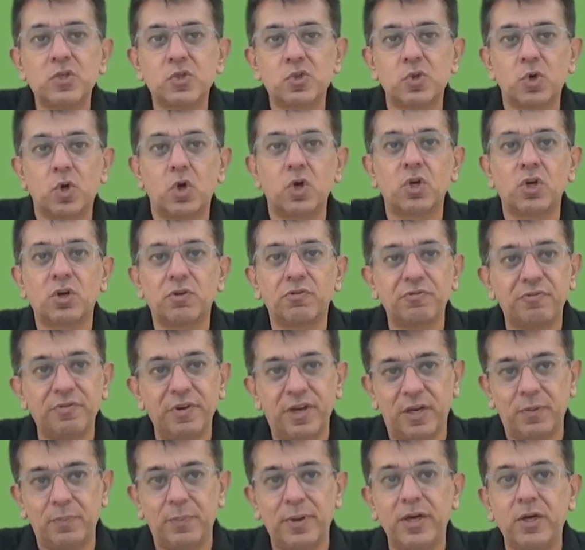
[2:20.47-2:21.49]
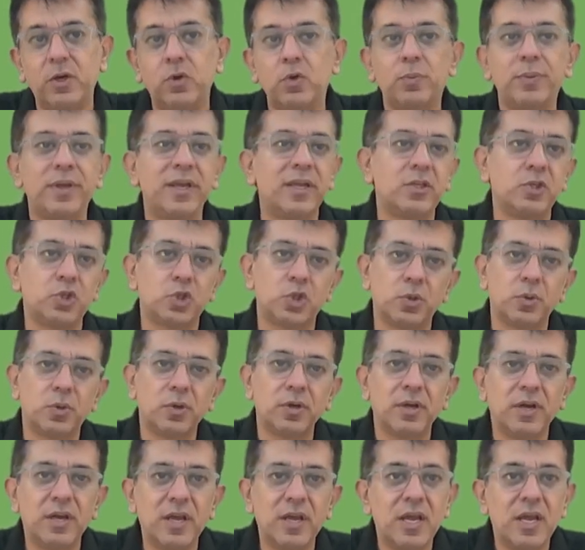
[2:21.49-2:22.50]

sort of fitment to be ensured.